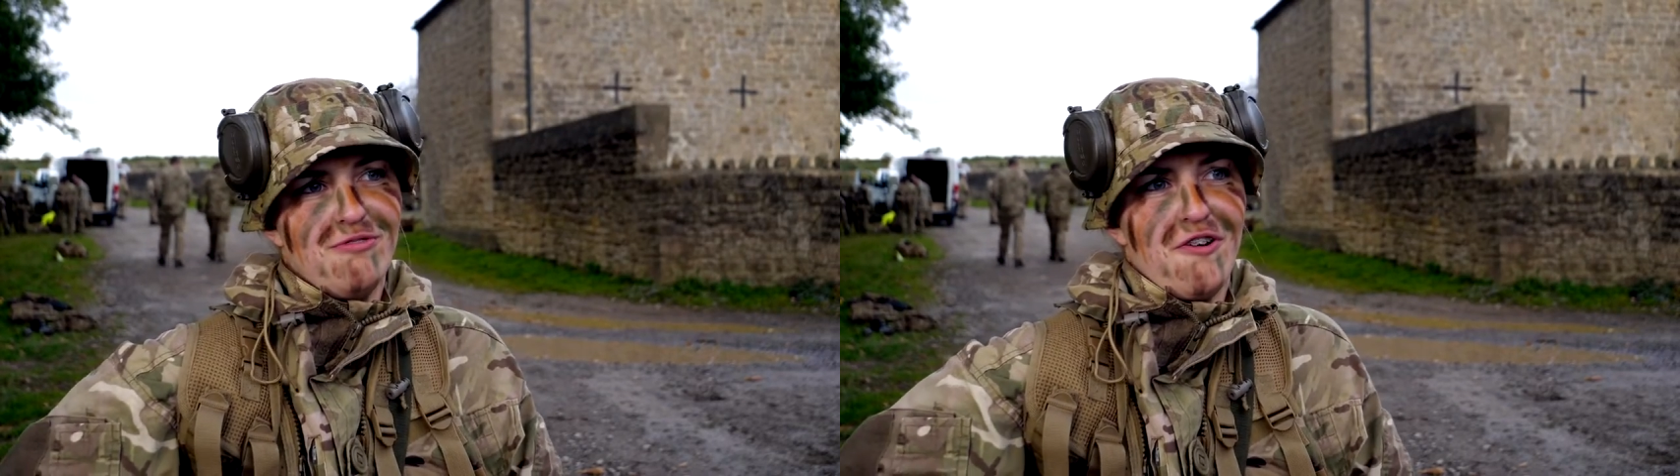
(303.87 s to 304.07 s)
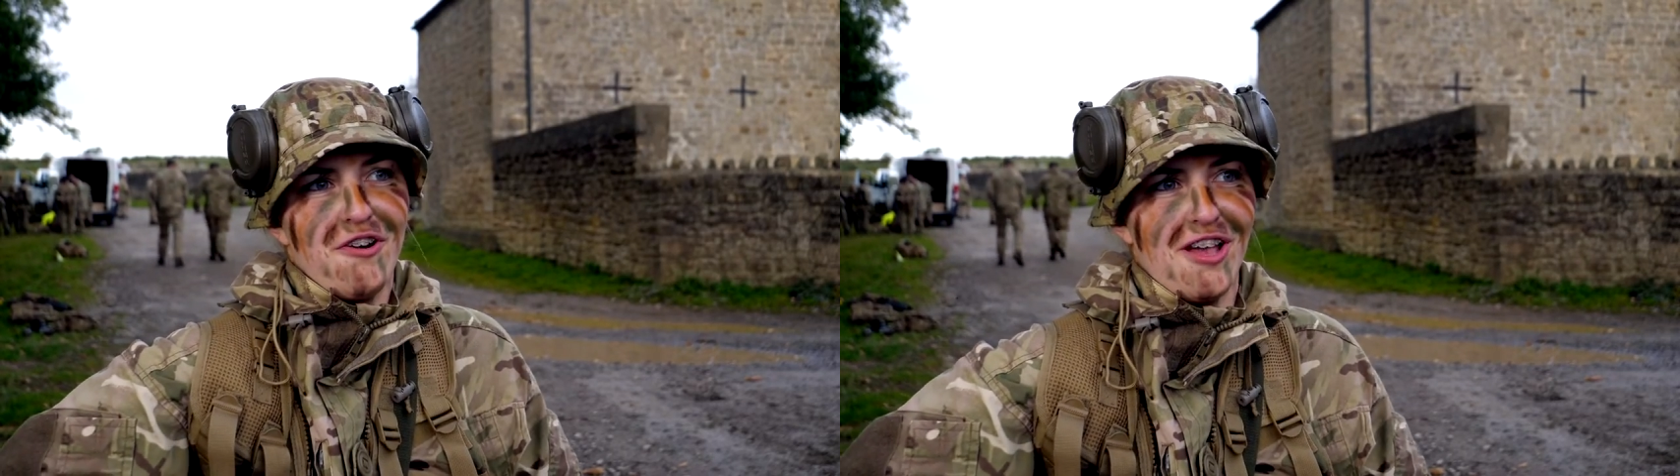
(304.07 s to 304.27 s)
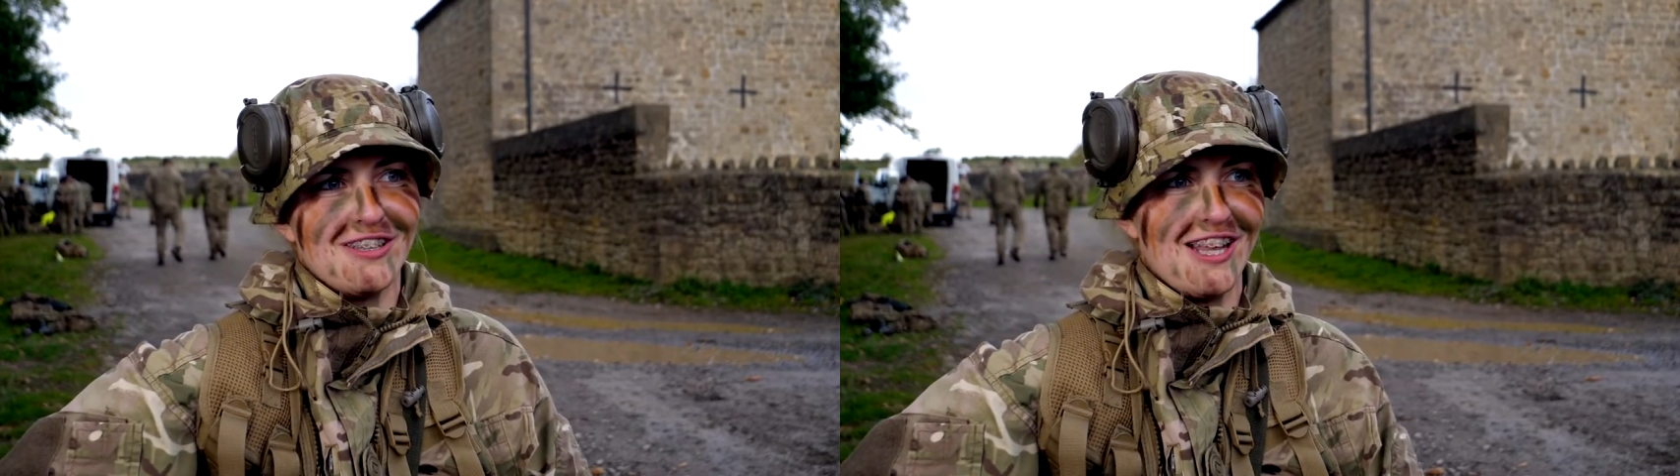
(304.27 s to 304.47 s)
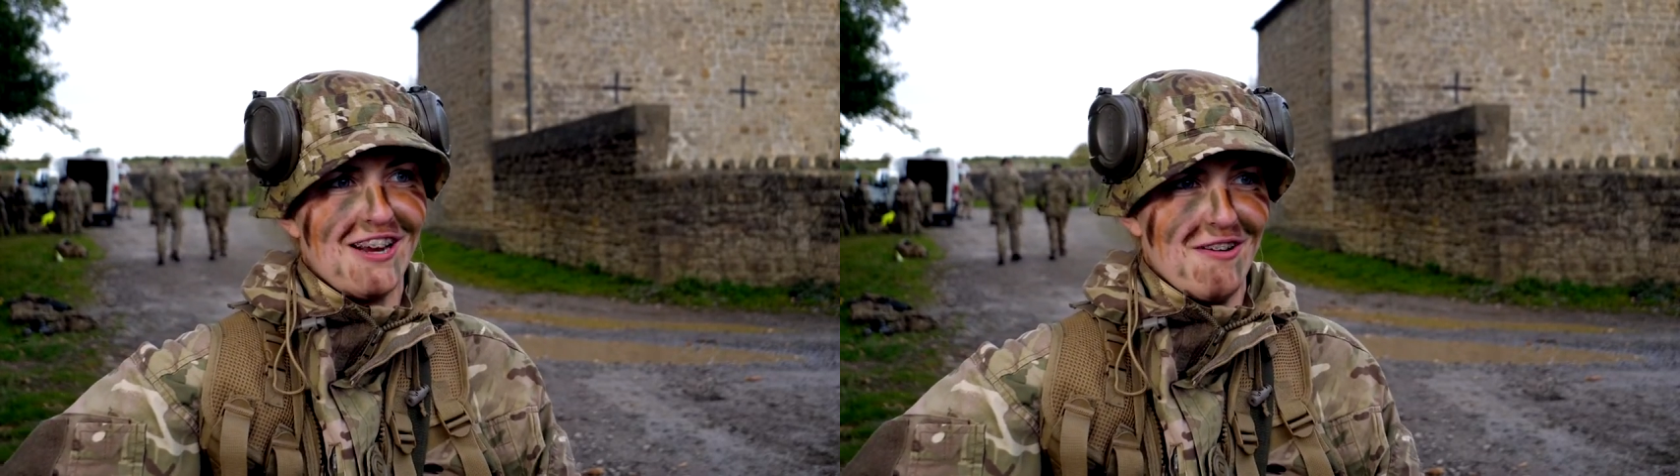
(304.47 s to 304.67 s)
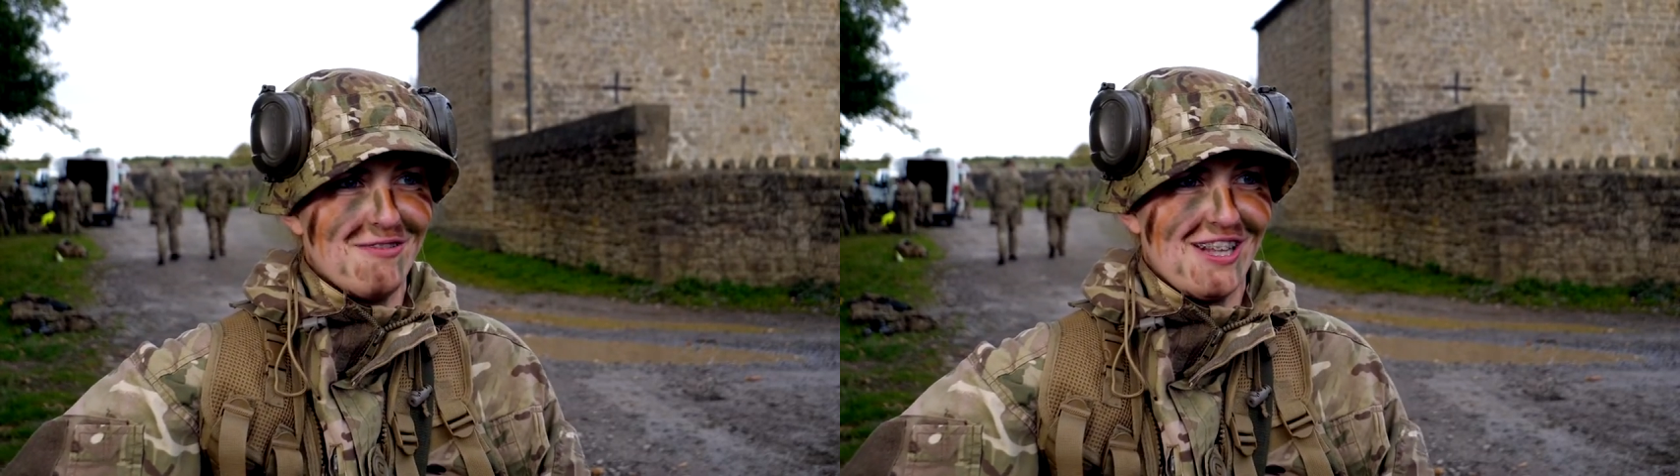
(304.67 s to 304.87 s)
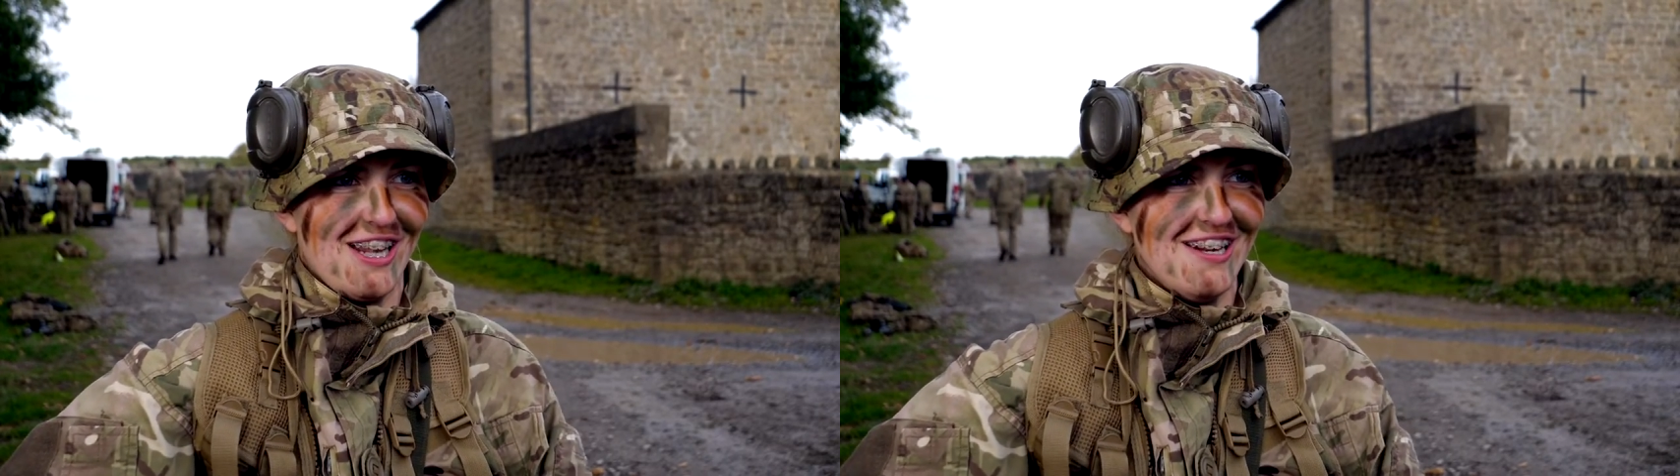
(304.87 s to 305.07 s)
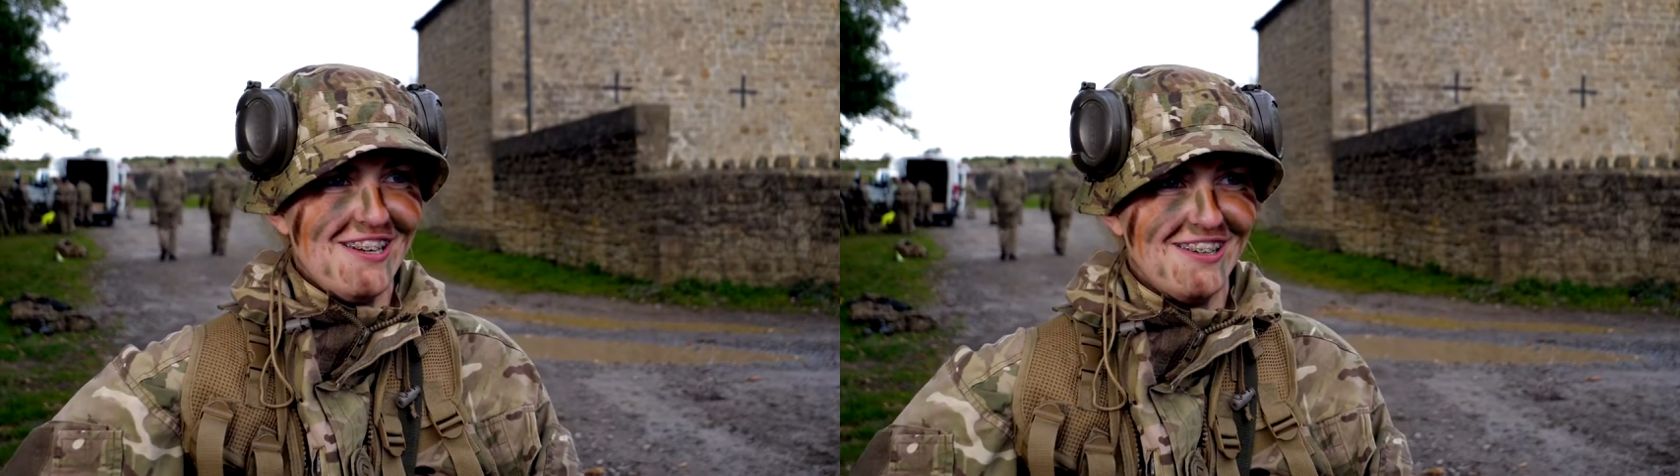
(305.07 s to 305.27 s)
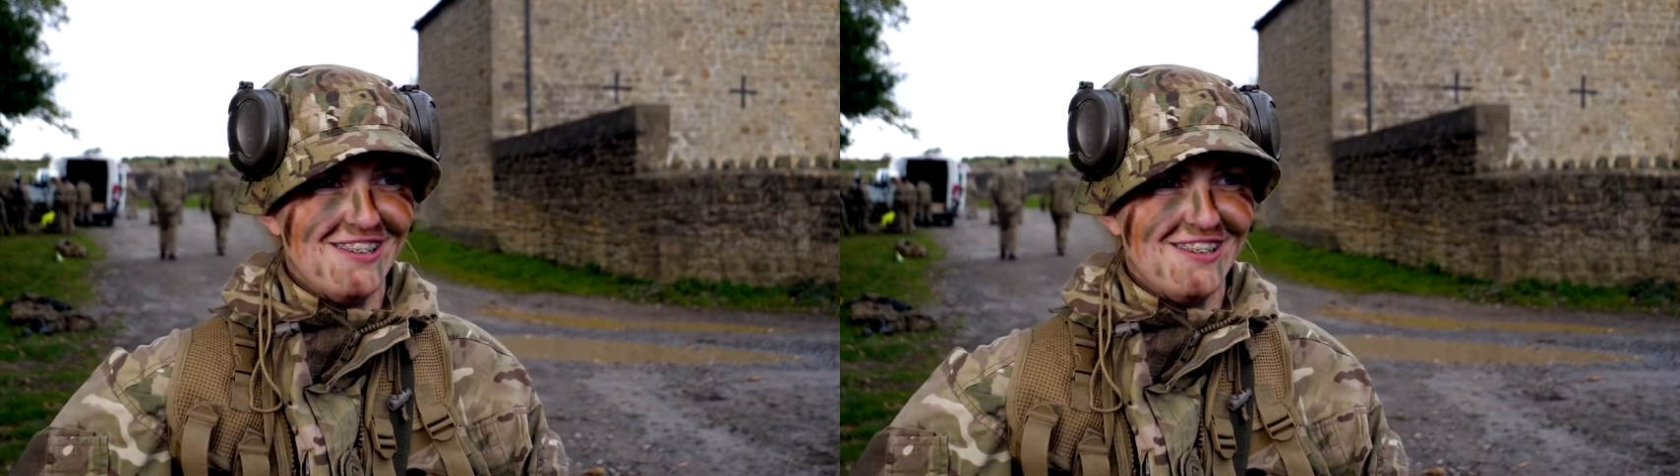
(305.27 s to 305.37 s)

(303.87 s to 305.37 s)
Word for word: four years later I'm still in.